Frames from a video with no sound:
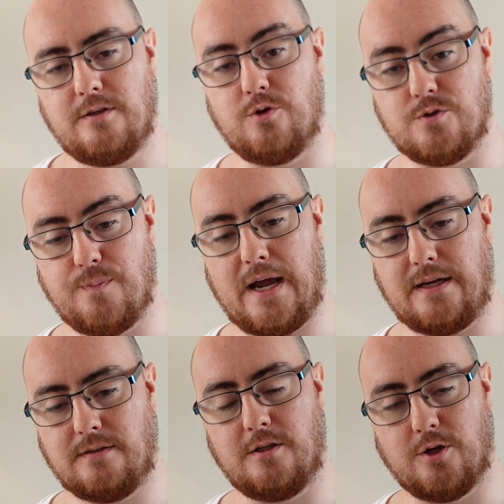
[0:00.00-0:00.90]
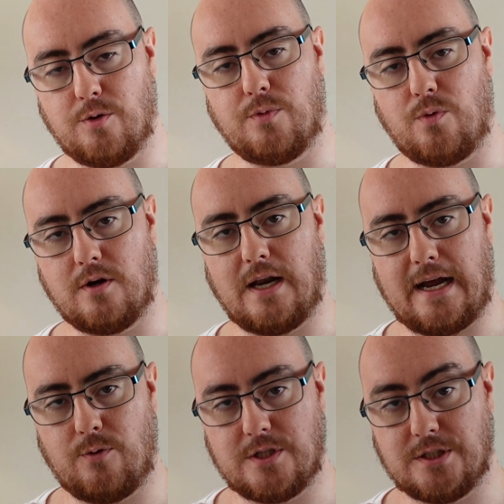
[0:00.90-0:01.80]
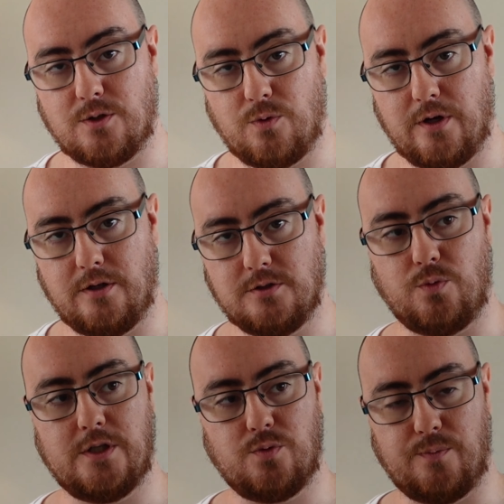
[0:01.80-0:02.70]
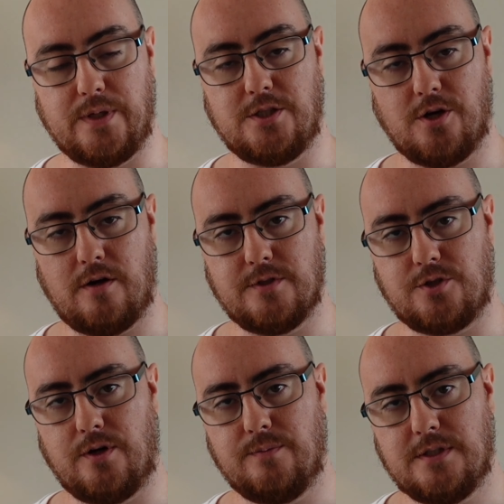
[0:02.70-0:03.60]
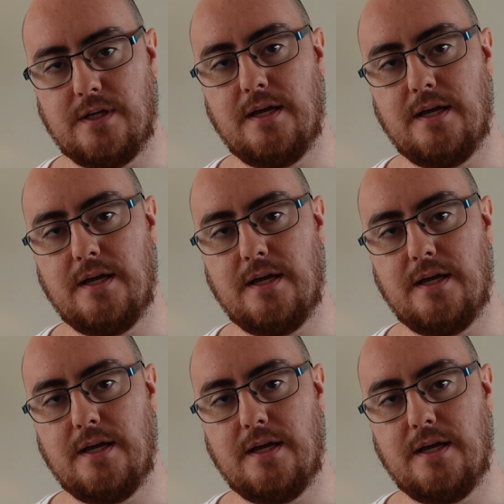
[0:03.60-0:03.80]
who's made the number one language in the world, which would be JavaScript.